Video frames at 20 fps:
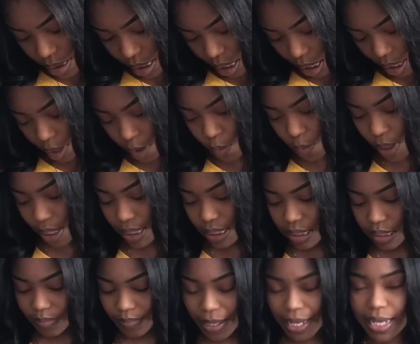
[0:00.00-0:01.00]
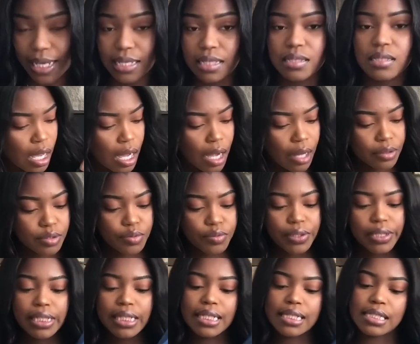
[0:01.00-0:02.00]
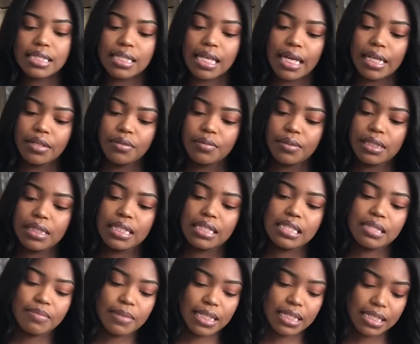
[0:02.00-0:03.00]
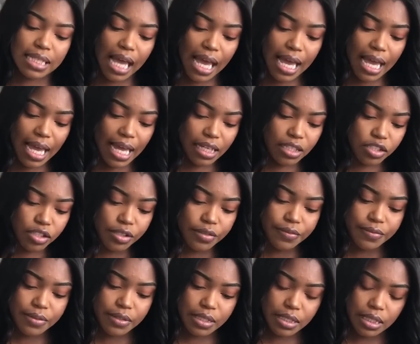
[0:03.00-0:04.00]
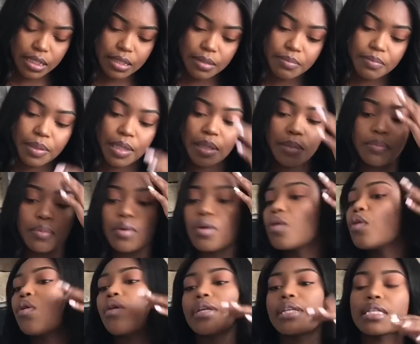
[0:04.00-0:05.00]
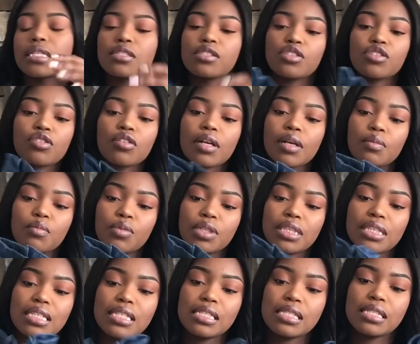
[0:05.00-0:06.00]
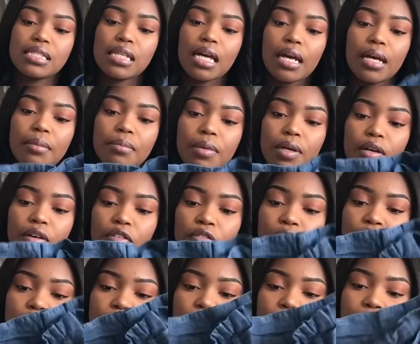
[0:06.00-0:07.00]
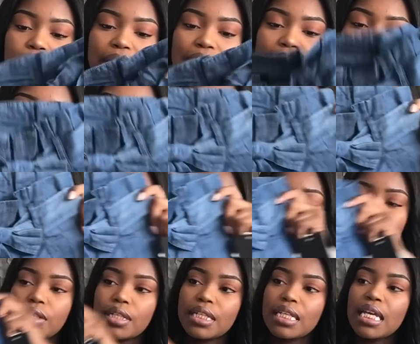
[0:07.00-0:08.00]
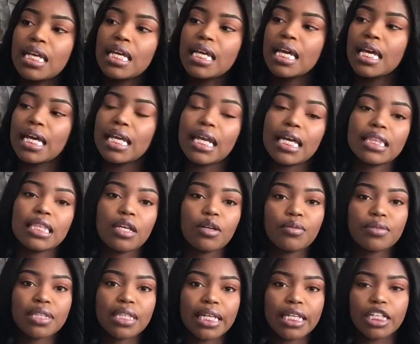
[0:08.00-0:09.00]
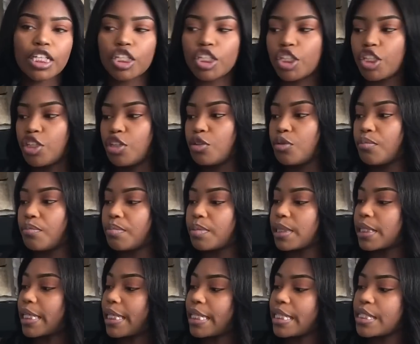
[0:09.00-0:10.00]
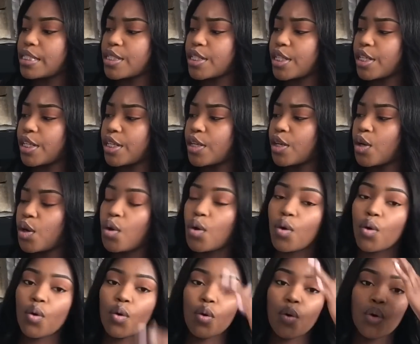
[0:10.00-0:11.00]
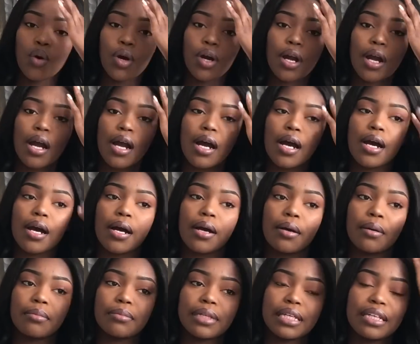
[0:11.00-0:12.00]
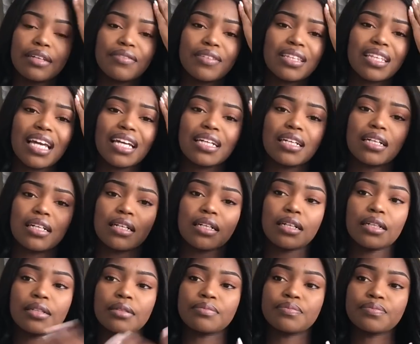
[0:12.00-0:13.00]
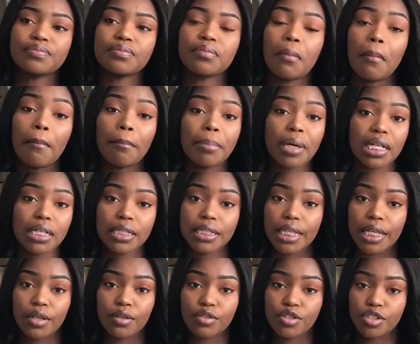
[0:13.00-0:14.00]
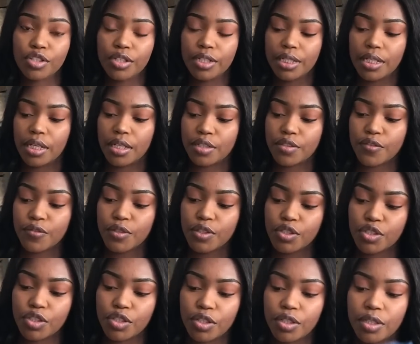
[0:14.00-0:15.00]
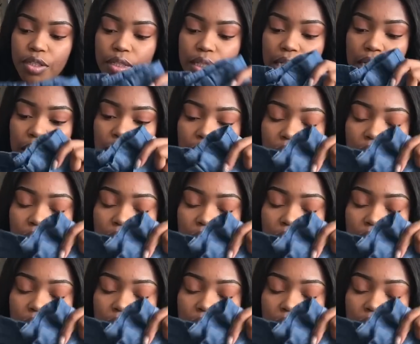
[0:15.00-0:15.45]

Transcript: Tie Waist Pants. I was really excited with these because I actually have seen people on Instagram with these type of pants on and I think with like a cute blazer or um, even like a button down shirt and Oxford shirt